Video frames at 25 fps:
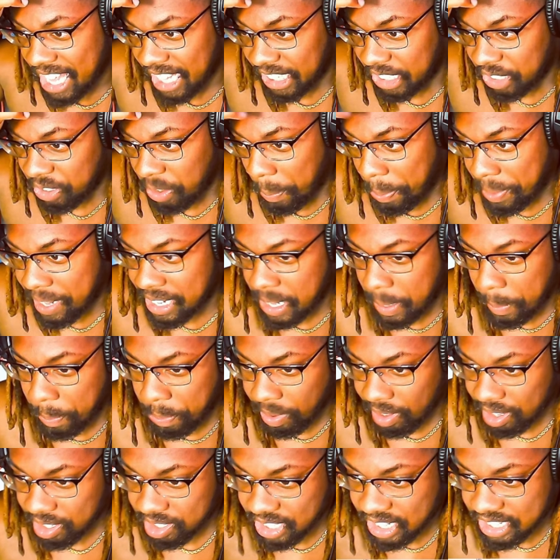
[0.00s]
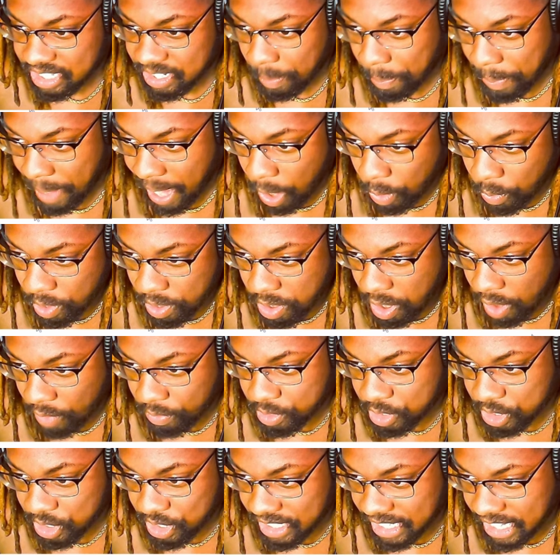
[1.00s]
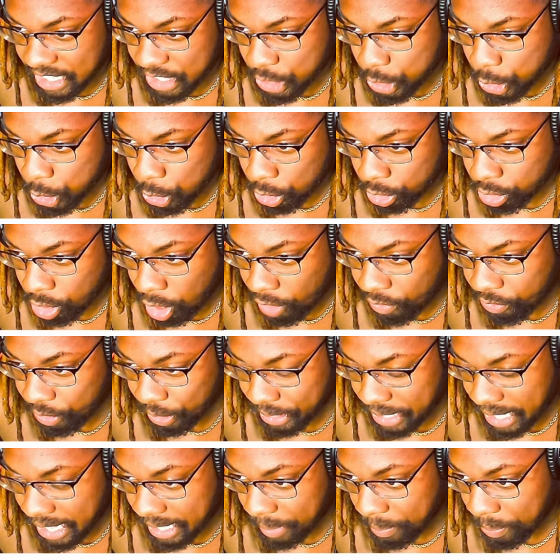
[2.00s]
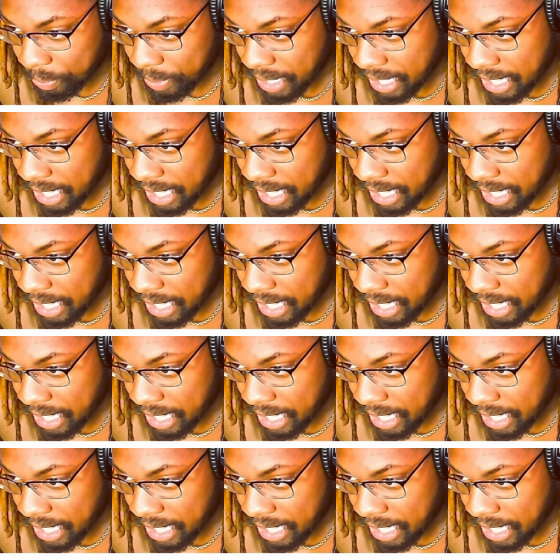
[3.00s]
the repeated process of powering off just to get jerked off again.